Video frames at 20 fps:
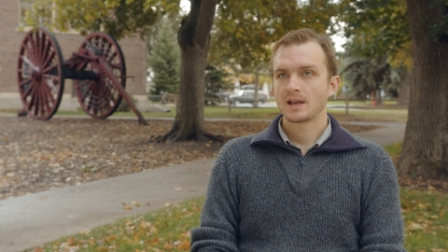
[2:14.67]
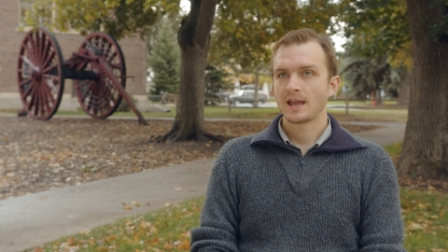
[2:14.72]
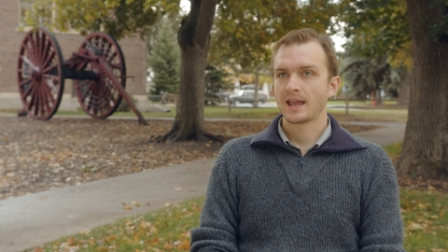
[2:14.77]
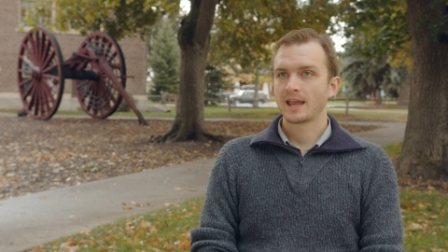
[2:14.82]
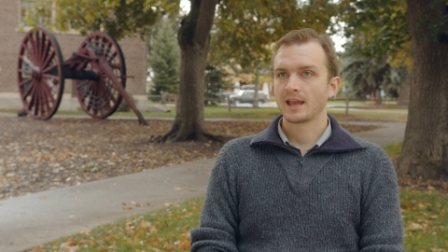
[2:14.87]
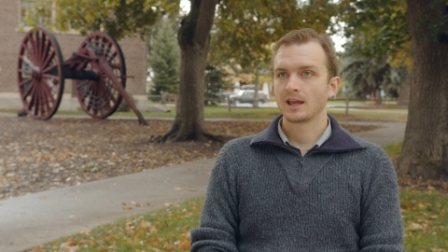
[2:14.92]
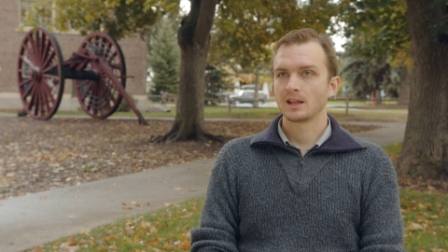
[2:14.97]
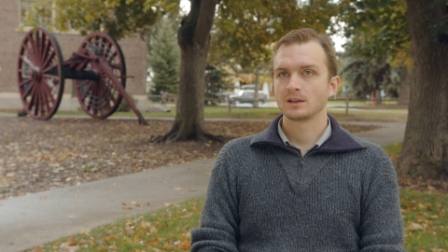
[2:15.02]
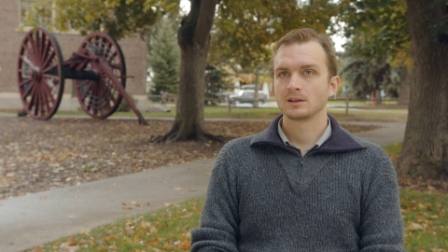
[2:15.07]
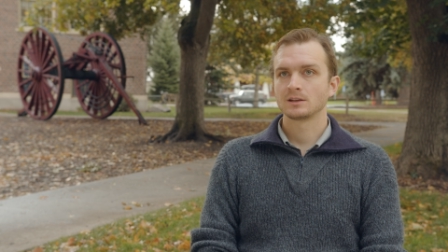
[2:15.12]

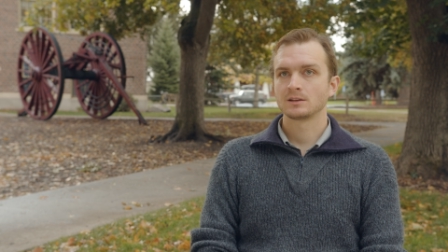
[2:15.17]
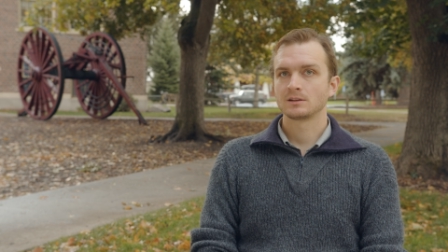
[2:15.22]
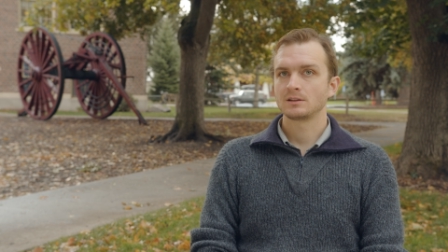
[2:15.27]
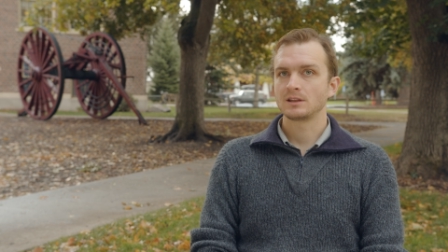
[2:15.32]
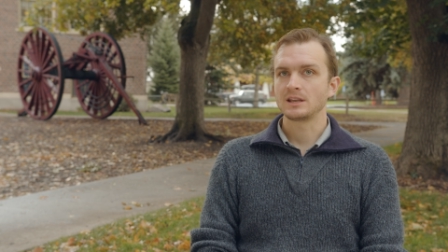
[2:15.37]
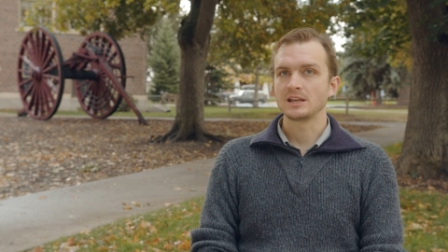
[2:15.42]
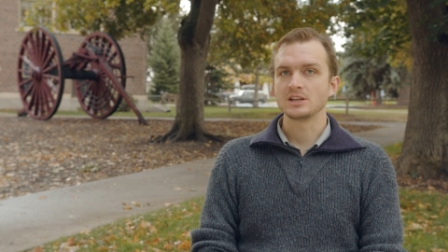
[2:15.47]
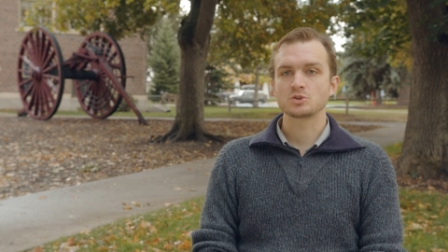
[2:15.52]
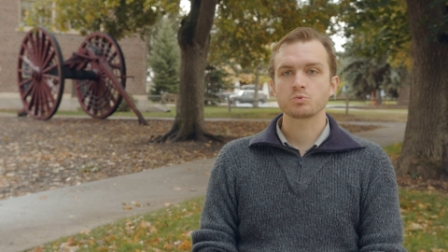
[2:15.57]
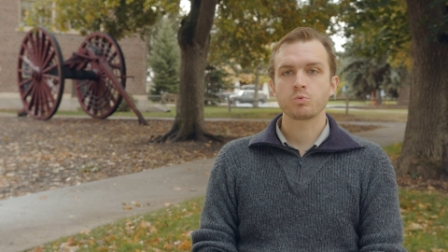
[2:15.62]
and
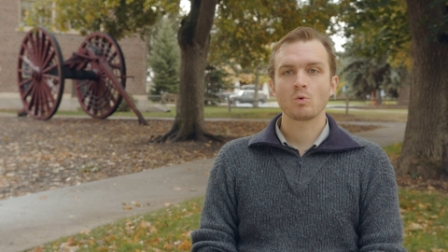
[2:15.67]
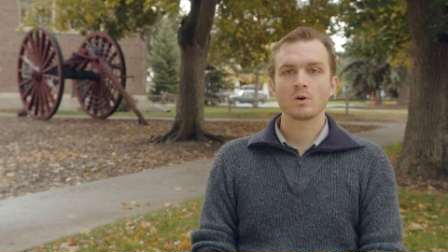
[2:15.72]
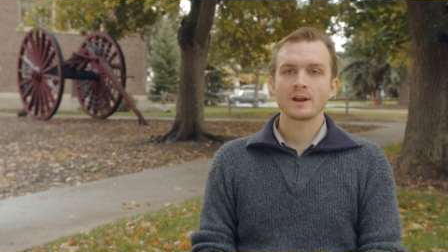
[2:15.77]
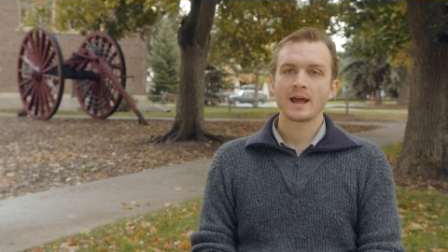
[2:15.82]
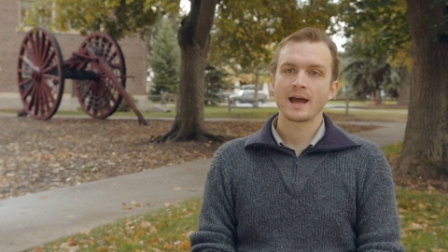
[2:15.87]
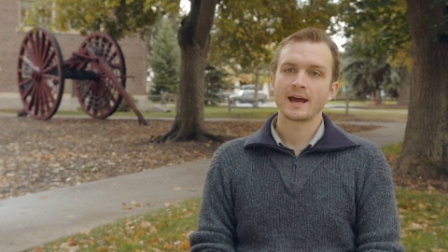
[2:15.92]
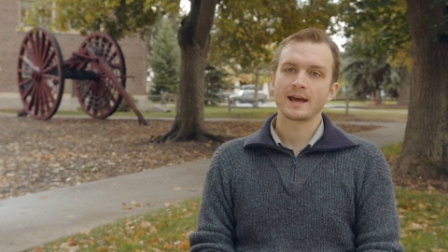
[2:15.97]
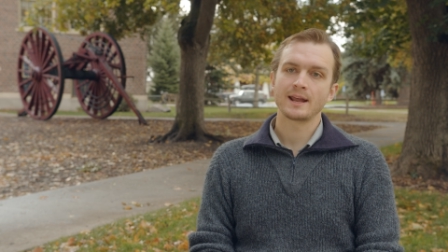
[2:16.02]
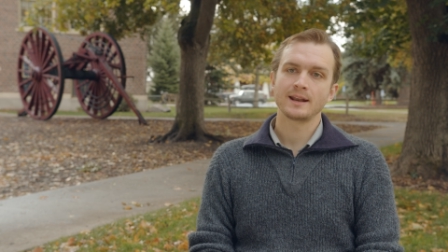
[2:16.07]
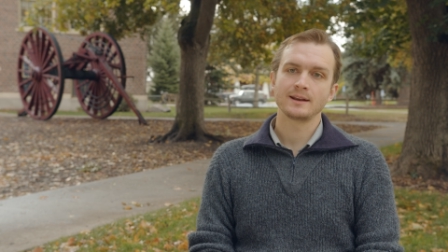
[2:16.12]
each one
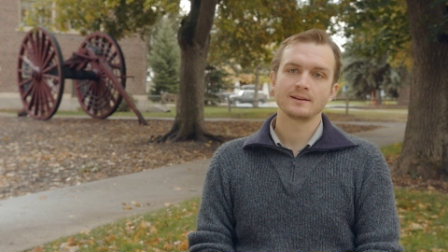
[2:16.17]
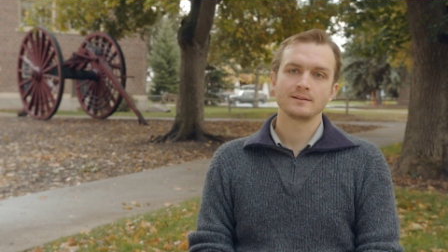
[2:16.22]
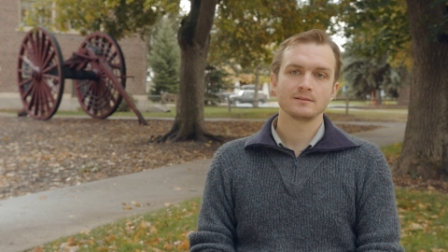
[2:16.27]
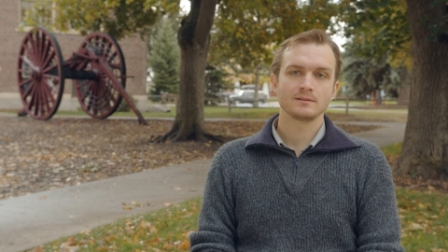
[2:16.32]
had